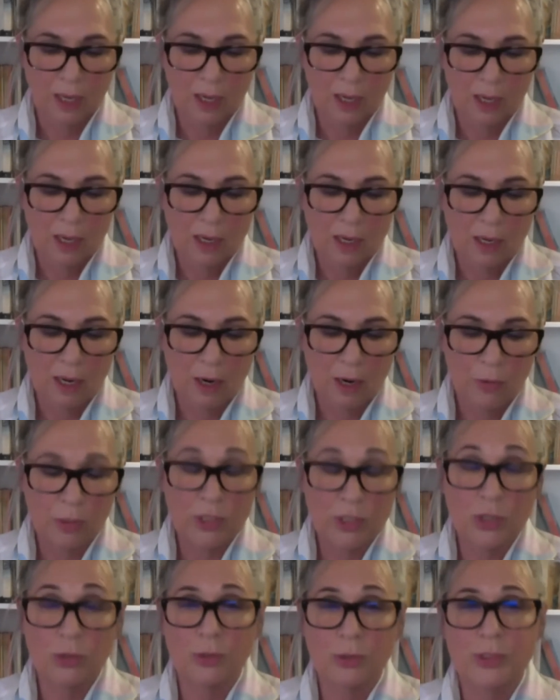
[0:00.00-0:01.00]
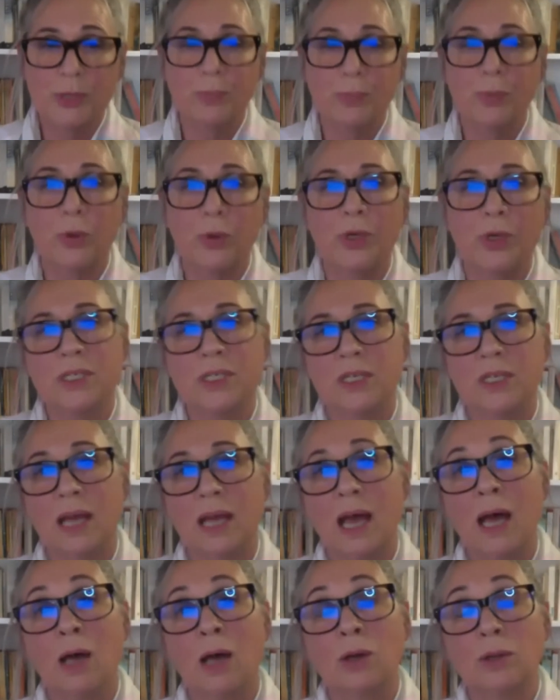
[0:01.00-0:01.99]
Now, Richard also pointed
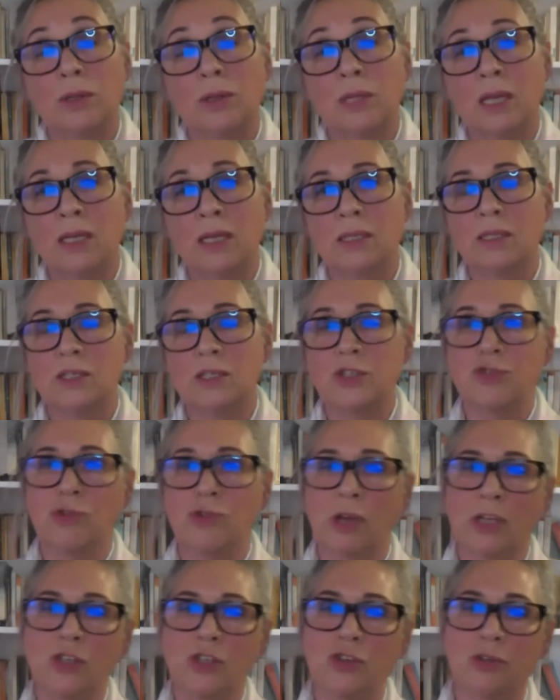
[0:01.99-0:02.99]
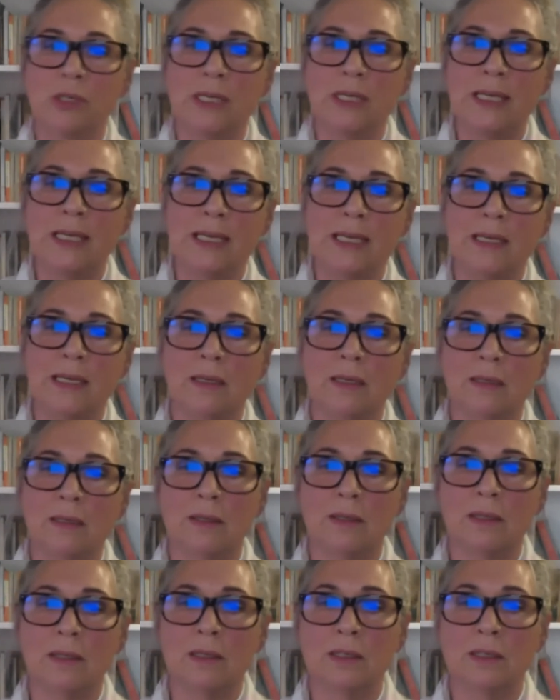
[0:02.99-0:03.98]
out that structurally,
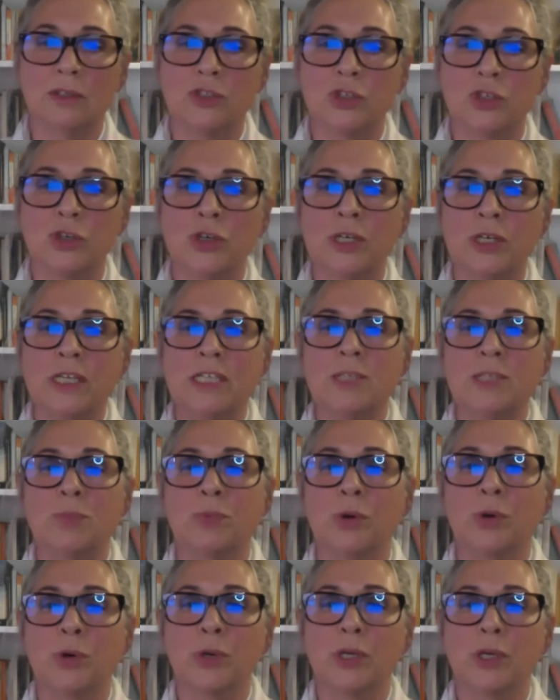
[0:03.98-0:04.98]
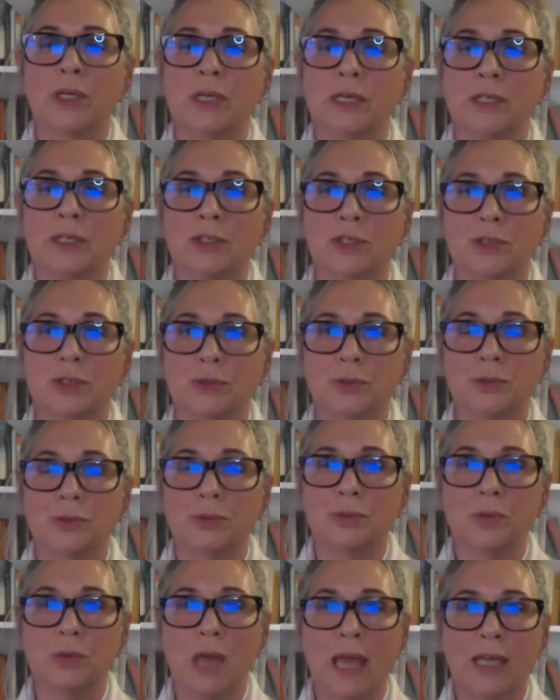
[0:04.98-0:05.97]
the journey is broken
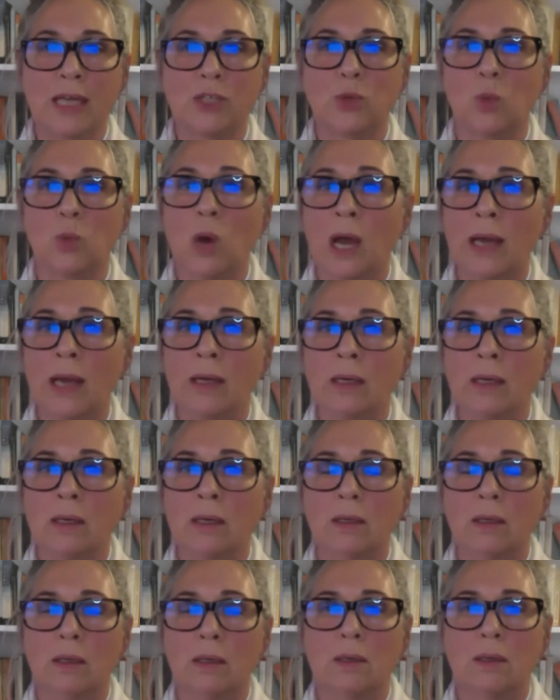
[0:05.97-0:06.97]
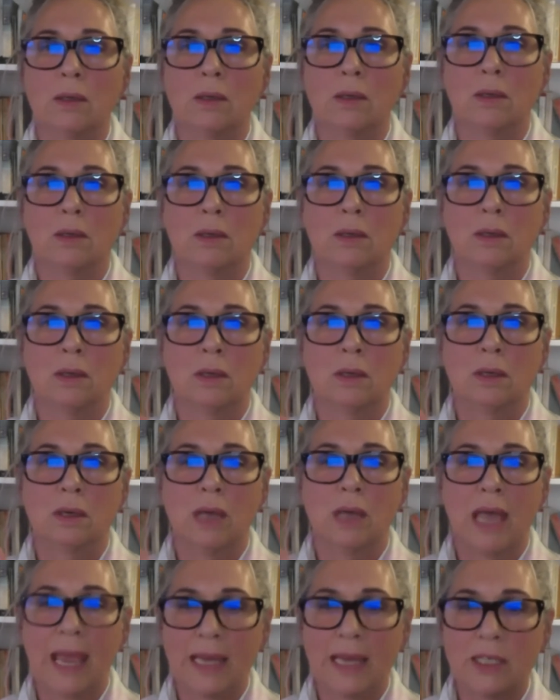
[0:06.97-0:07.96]
into Act 1,
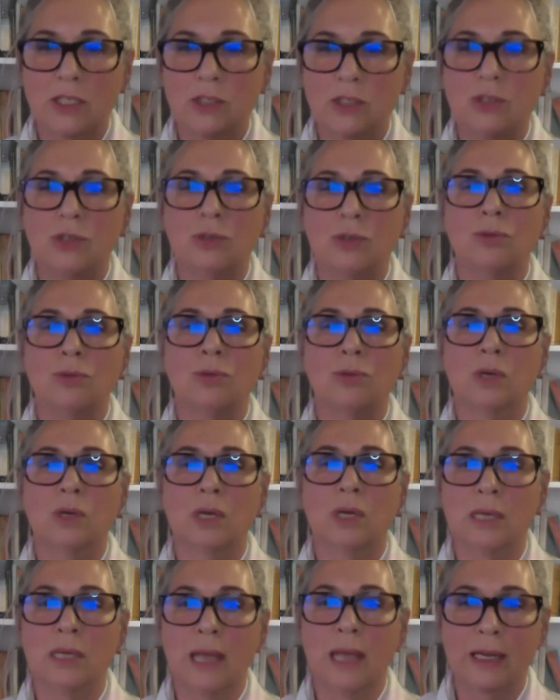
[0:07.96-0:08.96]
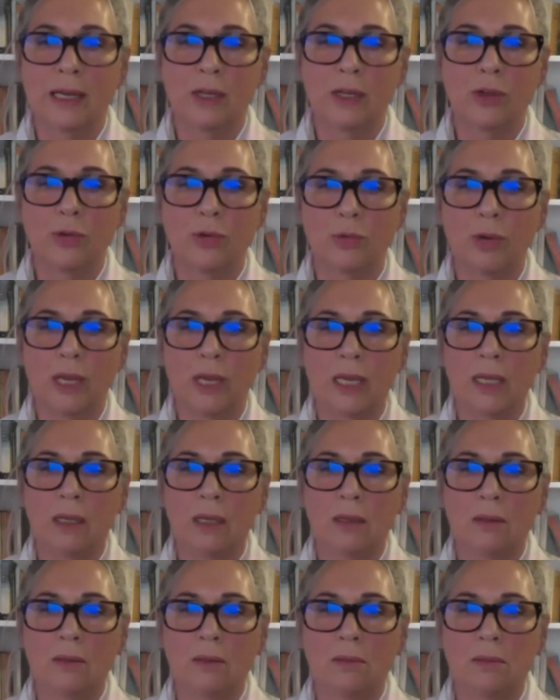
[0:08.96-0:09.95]
Act 2, and Act 3.
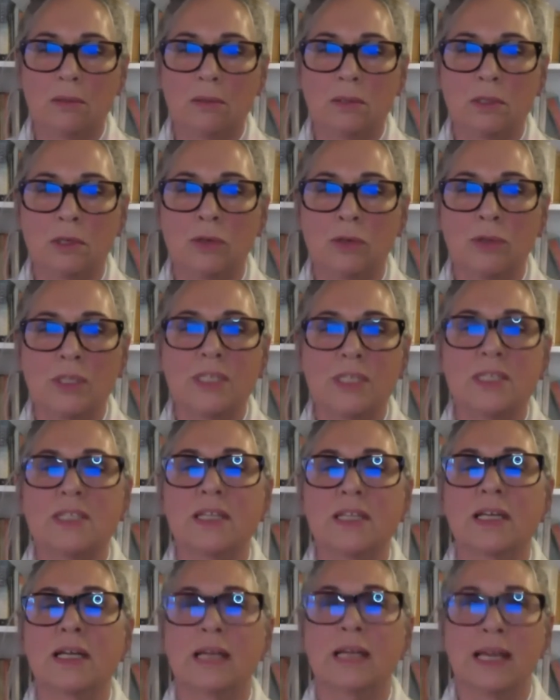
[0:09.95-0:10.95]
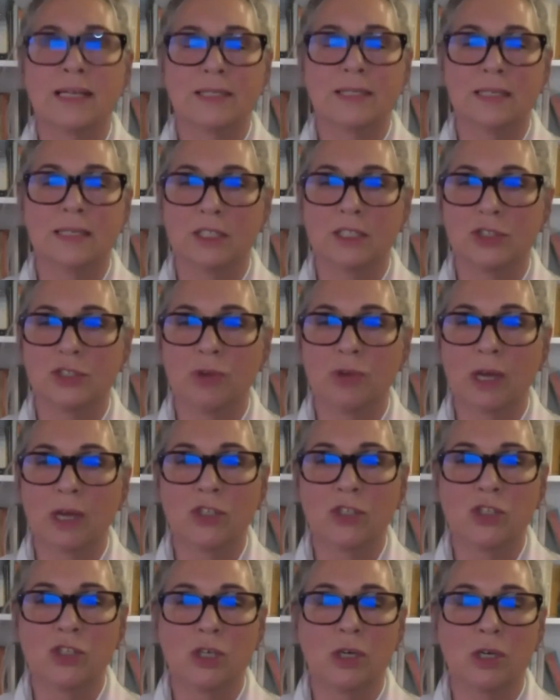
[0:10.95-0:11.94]
So this is the classic
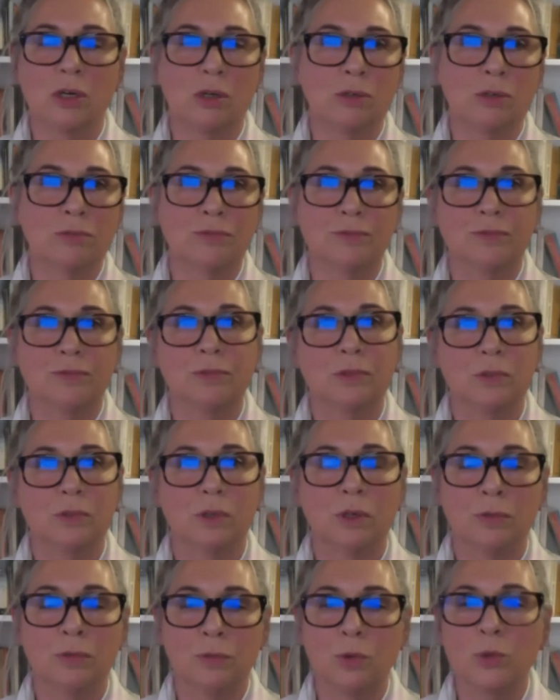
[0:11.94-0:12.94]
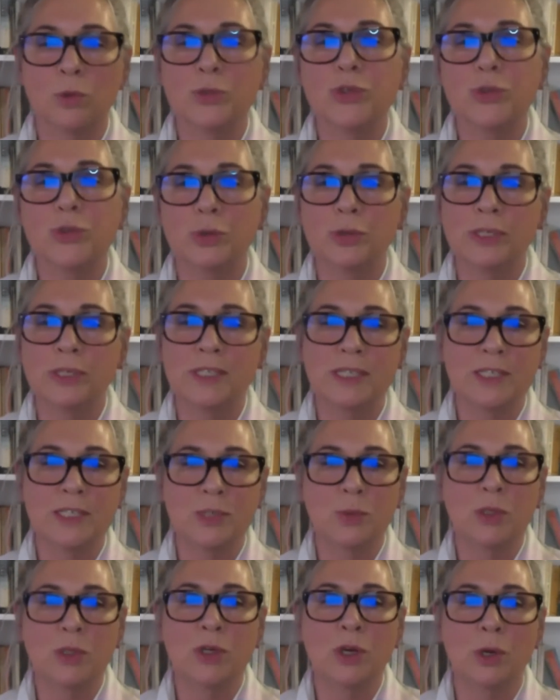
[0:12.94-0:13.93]
structure of all stories as
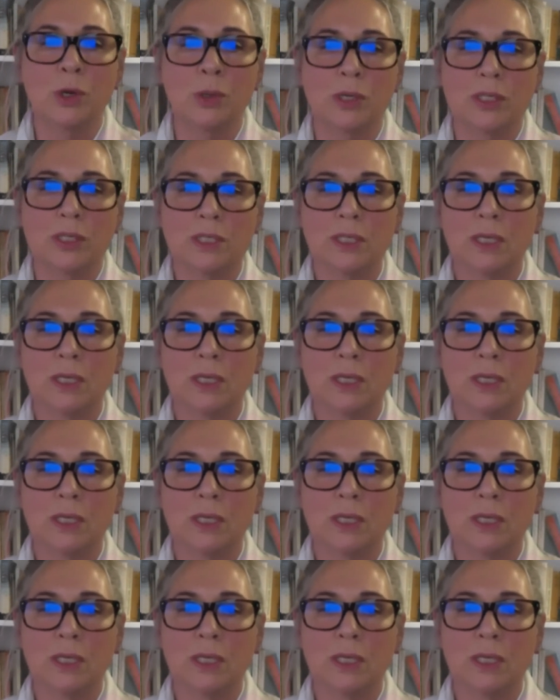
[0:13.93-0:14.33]
we know it.